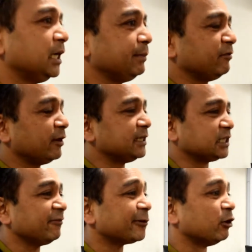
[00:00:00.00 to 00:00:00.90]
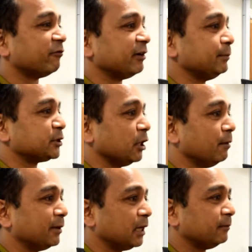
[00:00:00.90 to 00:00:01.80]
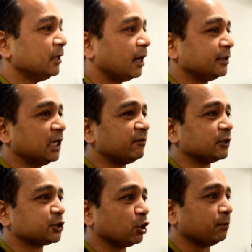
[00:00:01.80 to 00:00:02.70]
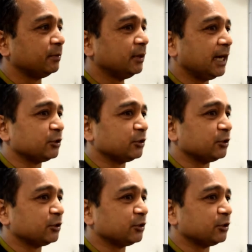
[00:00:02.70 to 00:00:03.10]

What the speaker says: It'd be very difficult for him to open up another shop